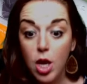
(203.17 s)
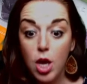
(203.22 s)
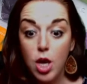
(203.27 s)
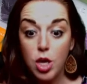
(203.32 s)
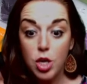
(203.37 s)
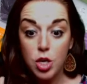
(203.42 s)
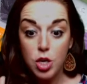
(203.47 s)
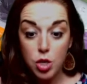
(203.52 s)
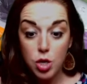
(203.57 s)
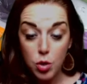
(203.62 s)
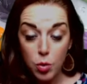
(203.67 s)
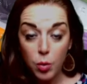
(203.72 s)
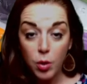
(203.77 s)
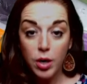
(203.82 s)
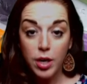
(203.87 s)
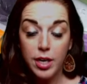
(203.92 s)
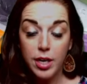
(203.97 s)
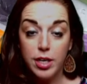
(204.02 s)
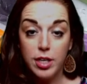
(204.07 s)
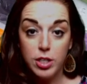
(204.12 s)
You are
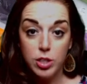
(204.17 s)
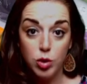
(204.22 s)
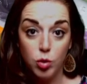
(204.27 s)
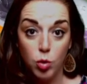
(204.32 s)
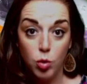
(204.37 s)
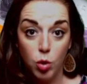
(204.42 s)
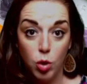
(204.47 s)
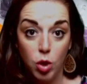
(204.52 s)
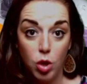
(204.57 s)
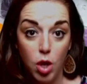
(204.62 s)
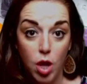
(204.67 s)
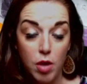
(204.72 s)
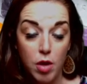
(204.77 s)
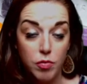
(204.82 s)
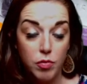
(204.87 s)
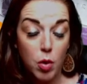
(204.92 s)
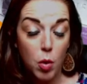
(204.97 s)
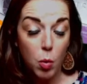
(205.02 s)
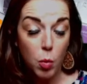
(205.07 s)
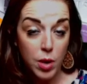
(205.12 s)
in control of
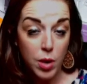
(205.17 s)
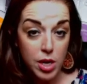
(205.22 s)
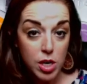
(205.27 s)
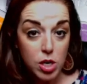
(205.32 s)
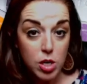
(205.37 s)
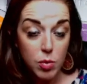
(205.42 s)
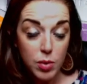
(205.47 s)
when you